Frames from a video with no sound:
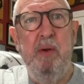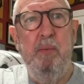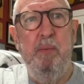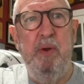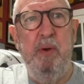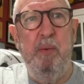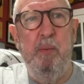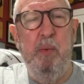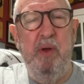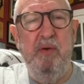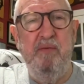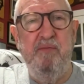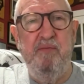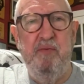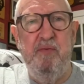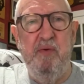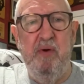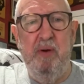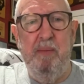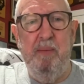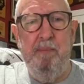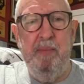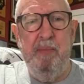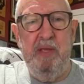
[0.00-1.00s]
We went
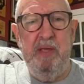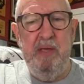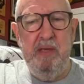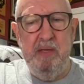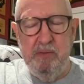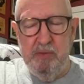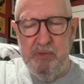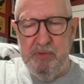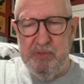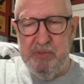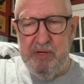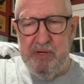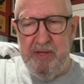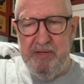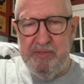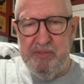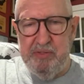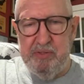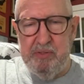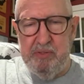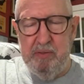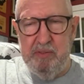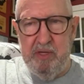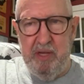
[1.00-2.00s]
from Eagles
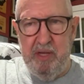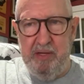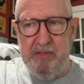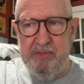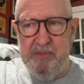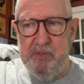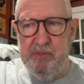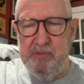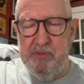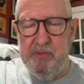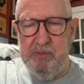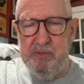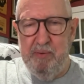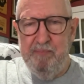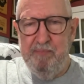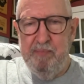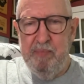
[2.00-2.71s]
Nest, Texas,